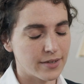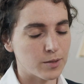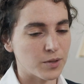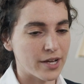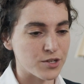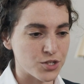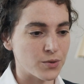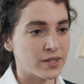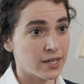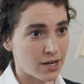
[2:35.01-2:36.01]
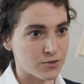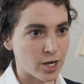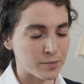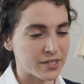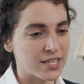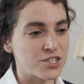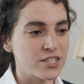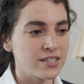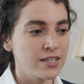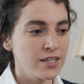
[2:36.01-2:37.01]
applying to, and then after
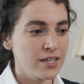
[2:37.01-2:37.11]
application.